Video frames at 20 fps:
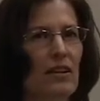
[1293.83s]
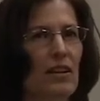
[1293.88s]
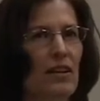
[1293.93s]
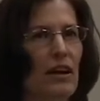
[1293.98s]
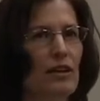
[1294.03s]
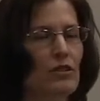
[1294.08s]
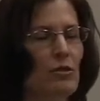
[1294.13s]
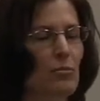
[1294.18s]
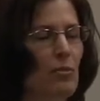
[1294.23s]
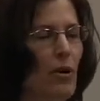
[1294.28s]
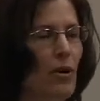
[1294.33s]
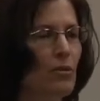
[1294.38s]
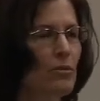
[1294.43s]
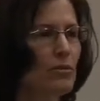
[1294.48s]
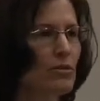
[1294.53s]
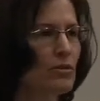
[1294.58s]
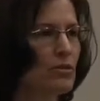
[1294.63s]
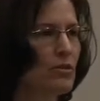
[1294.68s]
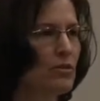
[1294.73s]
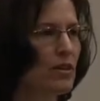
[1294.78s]
as
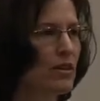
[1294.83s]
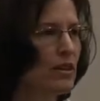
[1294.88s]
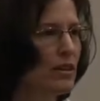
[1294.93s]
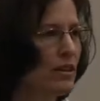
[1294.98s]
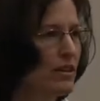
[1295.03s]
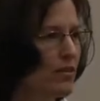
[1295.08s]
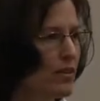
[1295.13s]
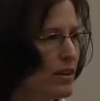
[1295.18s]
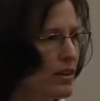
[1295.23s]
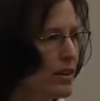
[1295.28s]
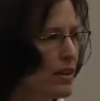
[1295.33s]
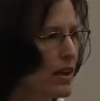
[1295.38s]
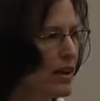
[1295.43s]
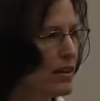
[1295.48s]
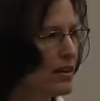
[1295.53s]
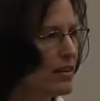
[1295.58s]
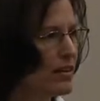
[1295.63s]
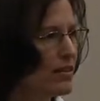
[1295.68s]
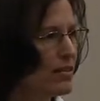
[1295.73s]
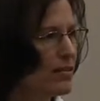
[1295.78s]
opposed to the theory
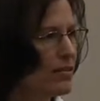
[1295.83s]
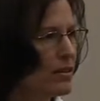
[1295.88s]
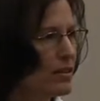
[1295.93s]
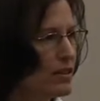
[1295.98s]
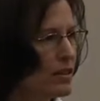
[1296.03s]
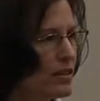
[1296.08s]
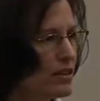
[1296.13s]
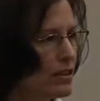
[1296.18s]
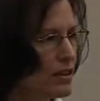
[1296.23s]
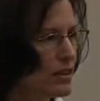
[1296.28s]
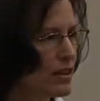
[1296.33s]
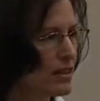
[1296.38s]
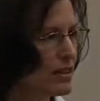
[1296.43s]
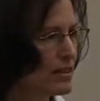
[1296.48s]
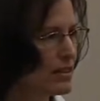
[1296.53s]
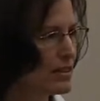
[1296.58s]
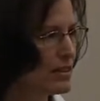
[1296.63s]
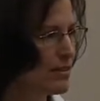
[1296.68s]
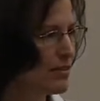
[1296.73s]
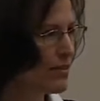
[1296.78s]
that religion
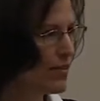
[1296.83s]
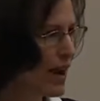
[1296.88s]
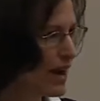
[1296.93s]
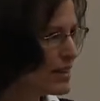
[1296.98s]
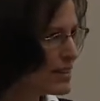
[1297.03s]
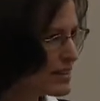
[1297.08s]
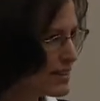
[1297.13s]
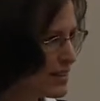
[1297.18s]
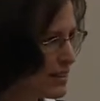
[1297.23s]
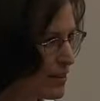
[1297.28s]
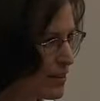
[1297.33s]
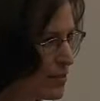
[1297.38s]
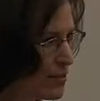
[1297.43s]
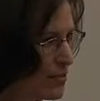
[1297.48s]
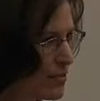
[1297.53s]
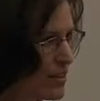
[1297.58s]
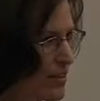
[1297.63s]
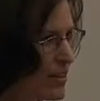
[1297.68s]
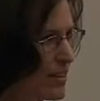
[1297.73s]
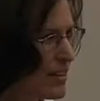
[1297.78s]
is divisive,
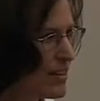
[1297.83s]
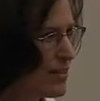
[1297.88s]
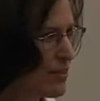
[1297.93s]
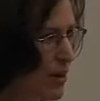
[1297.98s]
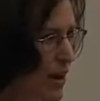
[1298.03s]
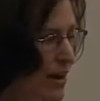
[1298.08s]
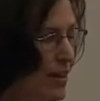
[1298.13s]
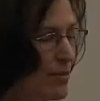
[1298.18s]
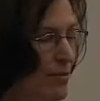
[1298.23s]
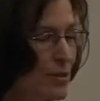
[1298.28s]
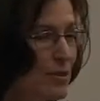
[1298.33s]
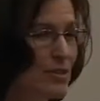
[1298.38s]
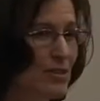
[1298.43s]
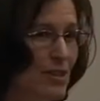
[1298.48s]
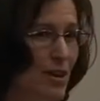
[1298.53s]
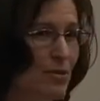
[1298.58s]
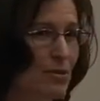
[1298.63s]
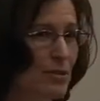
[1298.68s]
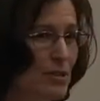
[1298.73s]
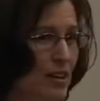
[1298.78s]
right, which is
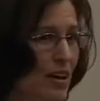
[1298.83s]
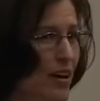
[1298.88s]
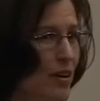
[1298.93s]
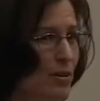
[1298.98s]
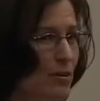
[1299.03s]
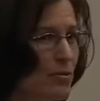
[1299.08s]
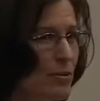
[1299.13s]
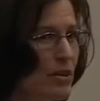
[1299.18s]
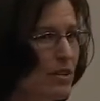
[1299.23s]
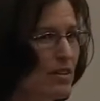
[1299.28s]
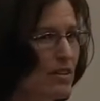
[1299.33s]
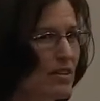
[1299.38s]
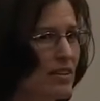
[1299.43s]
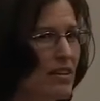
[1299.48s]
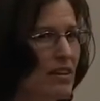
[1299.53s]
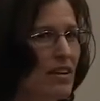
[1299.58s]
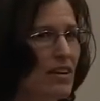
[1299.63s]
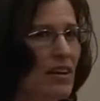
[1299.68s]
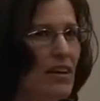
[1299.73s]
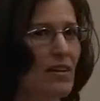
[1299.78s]
always the argument,
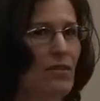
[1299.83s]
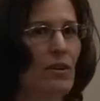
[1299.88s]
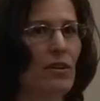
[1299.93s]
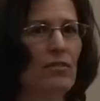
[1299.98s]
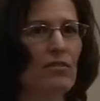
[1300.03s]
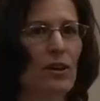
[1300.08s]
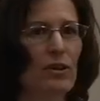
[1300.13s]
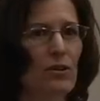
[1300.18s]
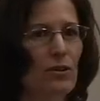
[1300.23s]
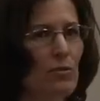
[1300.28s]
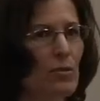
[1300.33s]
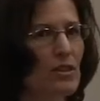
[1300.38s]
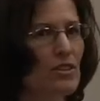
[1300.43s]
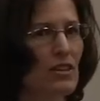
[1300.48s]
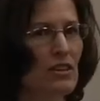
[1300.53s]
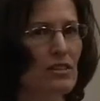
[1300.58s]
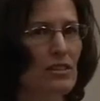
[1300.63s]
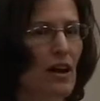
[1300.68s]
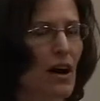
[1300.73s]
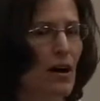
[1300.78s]
we have found it to be
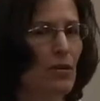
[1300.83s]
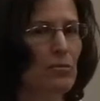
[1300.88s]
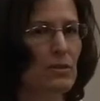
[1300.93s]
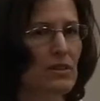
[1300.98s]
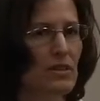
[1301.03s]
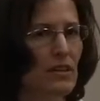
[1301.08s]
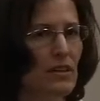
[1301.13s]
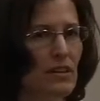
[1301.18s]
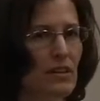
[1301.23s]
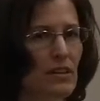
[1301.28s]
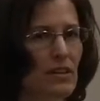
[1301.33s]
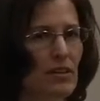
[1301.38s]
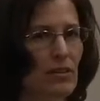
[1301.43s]
just the opposite.